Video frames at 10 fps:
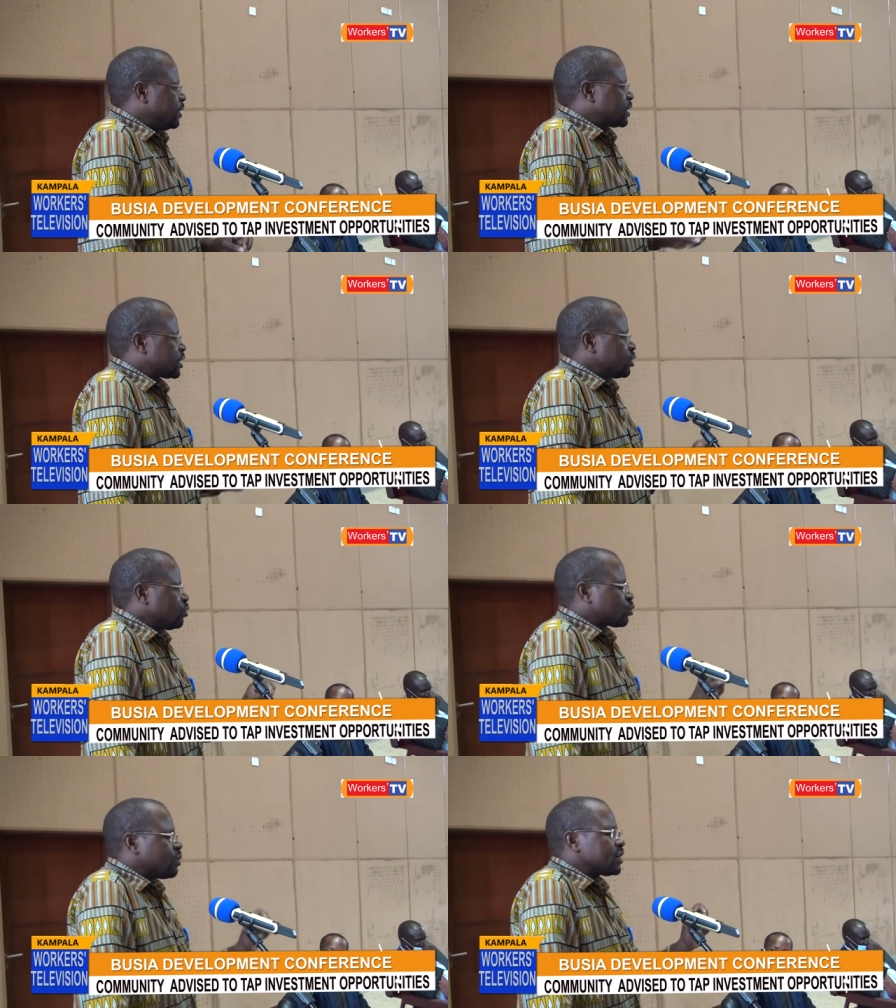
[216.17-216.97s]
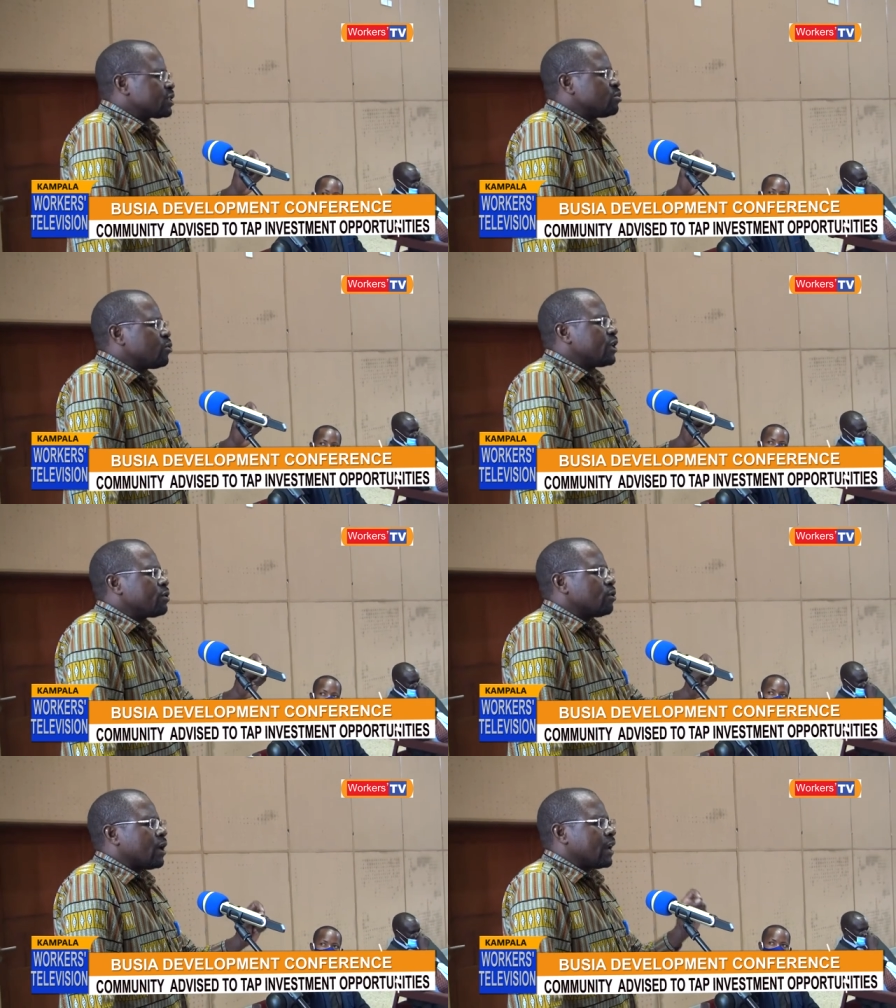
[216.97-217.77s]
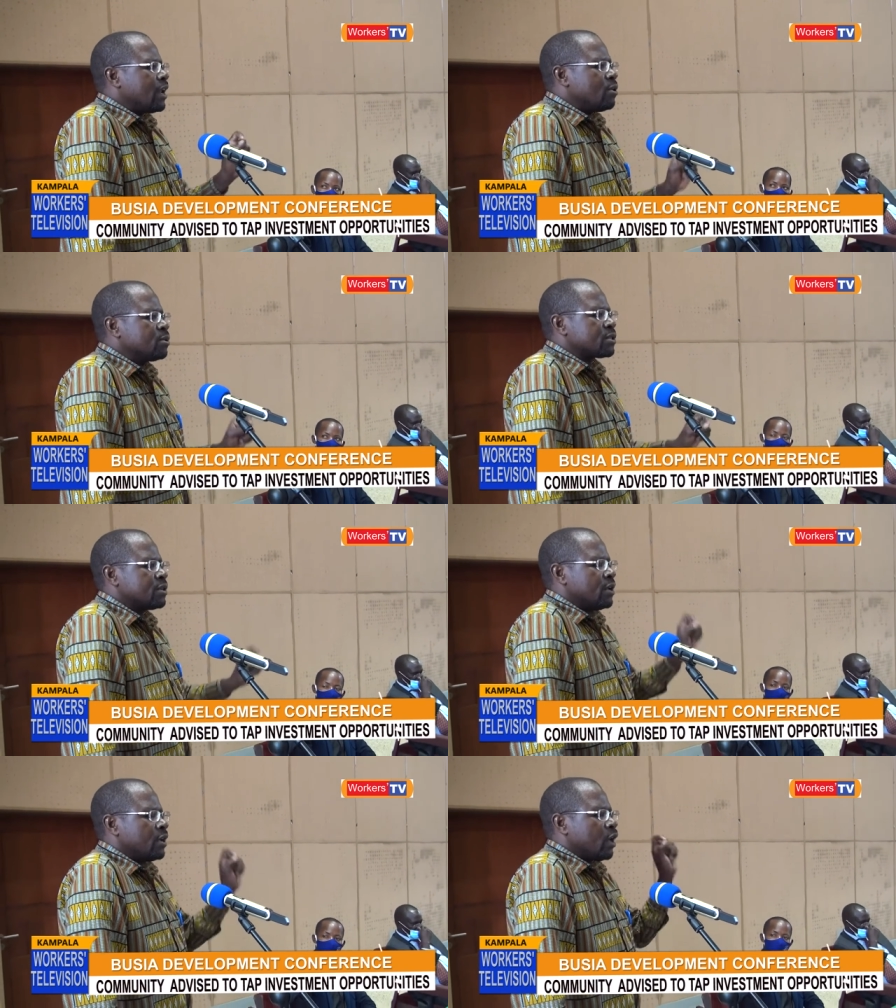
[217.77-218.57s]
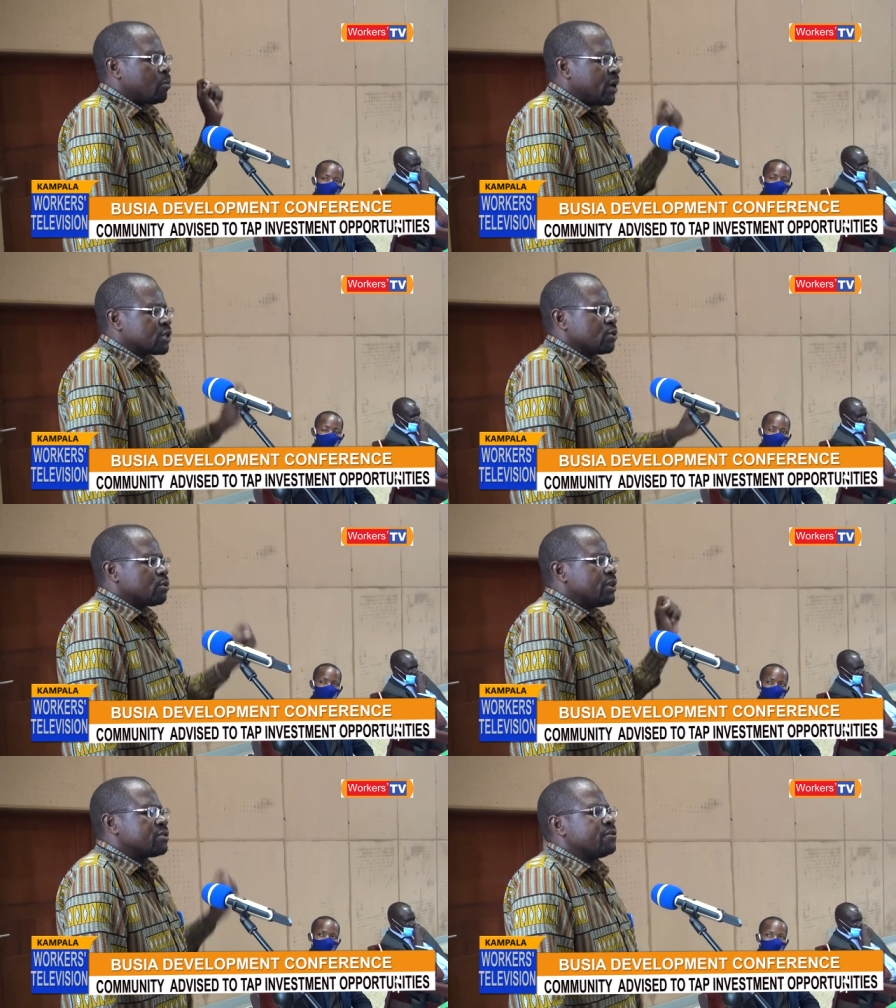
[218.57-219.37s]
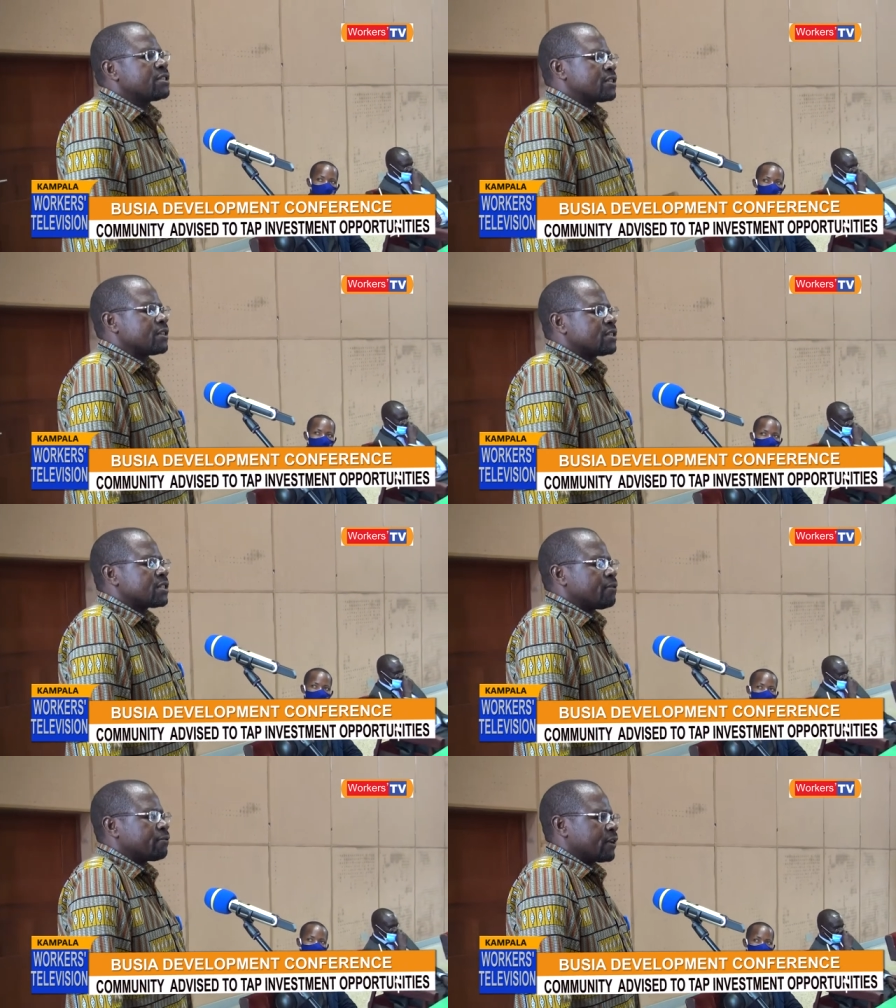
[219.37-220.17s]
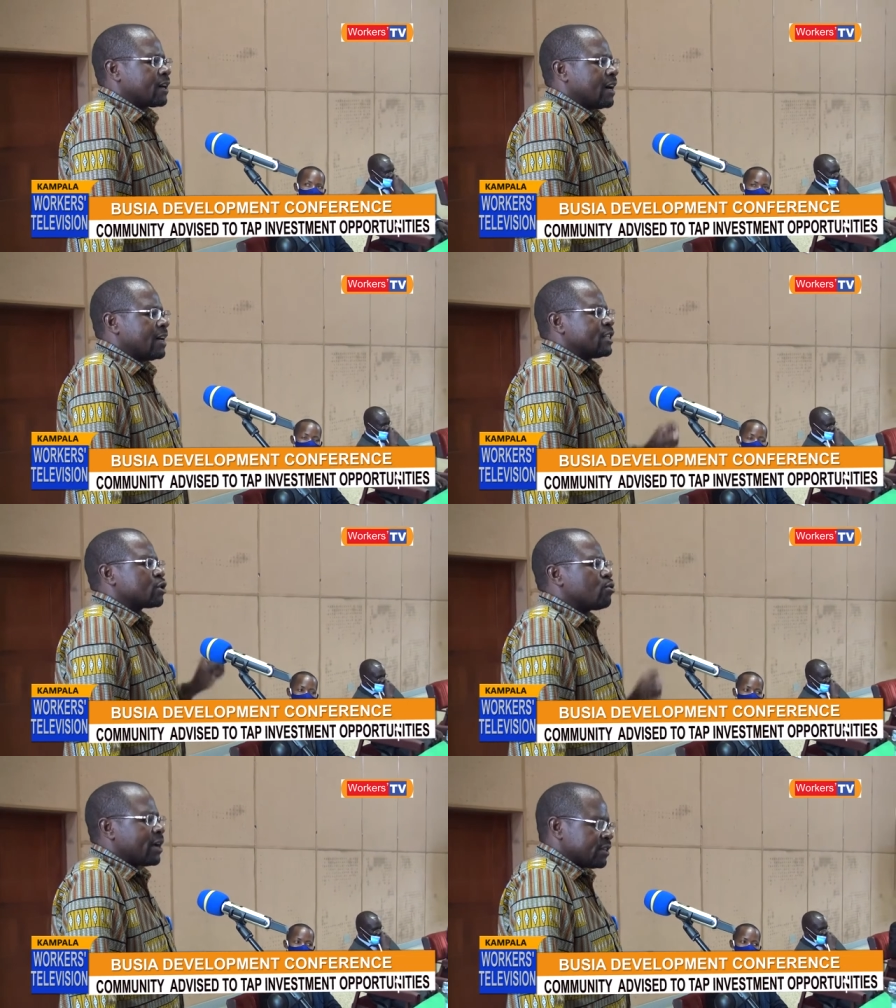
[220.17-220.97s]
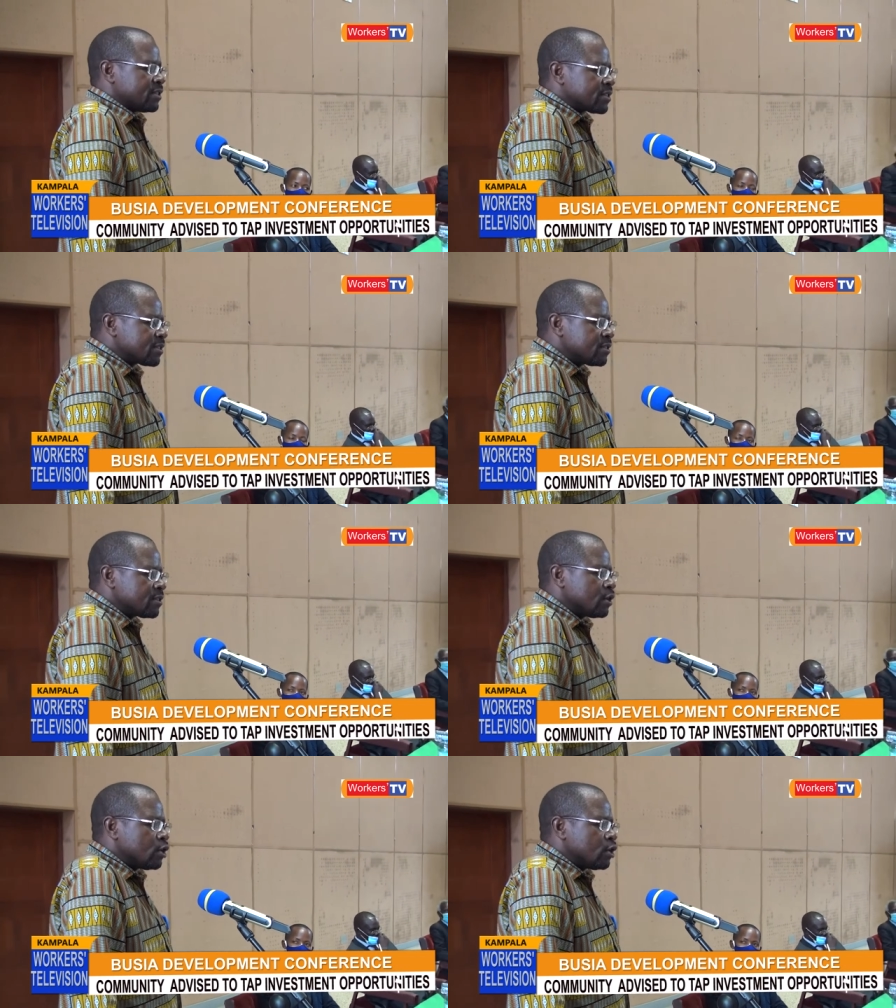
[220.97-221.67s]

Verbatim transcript: The single tourism window allows a person who is visiting East Africa as a tourist